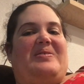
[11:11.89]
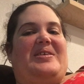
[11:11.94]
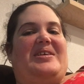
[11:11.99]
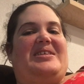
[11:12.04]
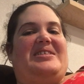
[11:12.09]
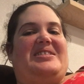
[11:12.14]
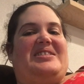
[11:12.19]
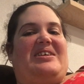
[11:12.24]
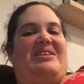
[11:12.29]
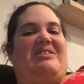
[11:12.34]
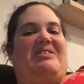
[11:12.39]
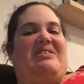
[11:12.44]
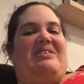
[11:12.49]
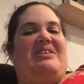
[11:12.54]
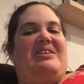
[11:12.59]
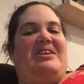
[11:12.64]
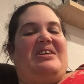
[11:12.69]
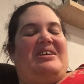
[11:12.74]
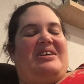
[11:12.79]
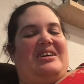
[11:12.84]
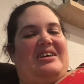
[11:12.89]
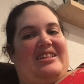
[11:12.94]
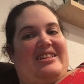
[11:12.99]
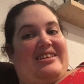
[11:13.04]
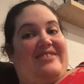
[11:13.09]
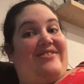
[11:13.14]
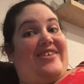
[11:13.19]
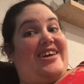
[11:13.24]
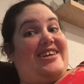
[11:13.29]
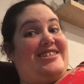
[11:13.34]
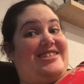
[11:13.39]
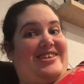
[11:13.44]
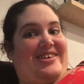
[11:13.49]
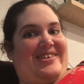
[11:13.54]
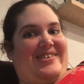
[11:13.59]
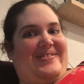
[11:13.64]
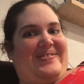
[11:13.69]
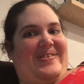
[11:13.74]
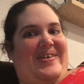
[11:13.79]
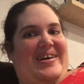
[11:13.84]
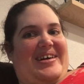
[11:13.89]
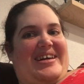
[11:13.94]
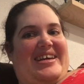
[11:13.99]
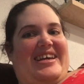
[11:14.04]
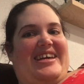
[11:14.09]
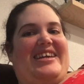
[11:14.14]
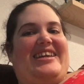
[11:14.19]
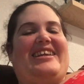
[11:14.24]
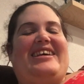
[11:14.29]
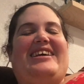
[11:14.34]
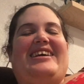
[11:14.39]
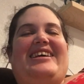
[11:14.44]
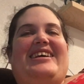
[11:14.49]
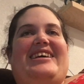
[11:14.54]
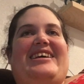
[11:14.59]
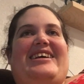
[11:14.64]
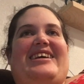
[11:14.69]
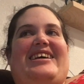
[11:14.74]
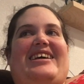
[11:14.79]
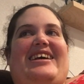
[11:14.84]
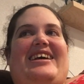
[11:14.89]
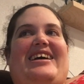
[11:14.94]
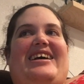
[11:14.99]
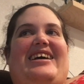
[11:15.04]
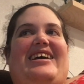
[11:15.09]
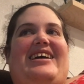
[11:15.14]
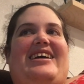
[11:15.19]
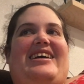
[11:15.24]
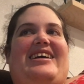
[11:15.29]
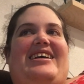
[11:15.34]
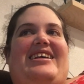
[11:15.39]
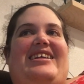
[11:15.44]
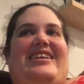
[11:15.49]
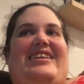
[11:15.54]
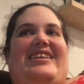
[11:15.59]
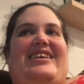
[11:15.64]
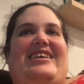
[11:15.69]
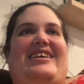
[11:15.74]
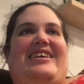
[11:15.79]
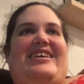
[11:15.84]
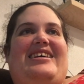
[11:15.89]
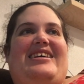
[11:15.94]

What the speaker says: when Levi started walking, and